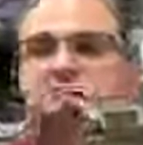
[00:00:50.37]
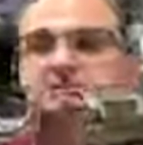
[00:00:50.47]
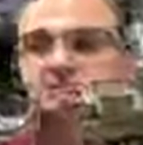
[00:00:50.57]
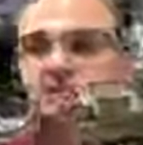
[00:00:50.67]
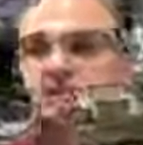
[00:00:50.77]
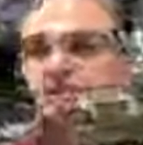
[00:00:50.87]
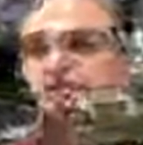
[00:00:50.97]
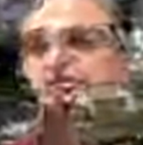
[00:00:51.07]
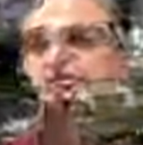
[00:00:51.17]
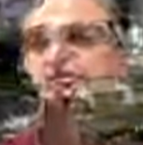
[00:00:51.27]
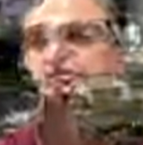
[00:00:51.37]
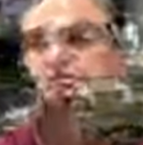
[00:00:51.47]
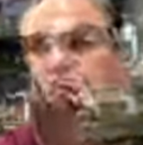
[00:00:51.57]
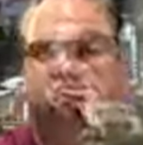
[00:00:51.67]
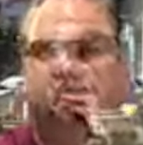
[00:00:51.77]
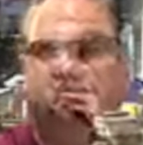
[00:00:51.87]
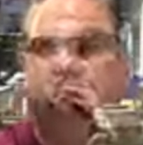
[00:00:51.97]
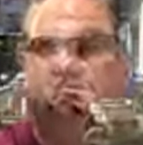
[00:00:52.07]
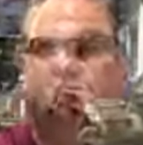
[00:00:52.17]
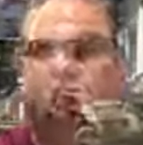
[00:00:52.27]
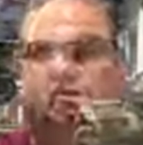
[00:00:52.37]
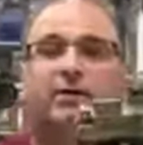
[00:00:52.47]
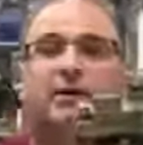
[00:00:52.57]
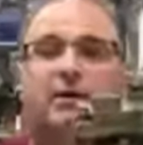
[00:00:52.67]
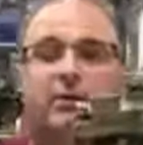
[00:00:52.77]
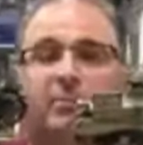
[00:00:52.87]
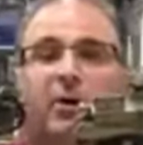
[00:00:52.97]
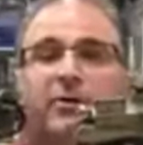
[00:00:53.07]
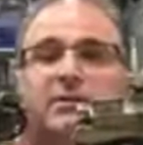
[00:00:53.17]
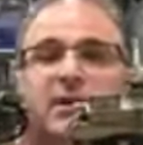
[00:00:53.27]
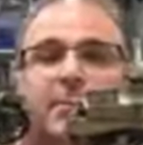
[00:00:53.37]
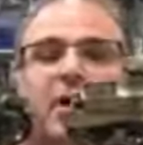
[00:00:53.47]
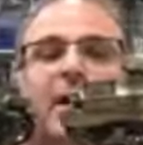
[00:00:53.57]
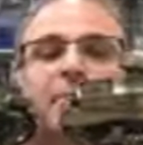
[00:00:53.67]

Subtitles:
Academy Lee, which I did put the wheels on, or the bogies on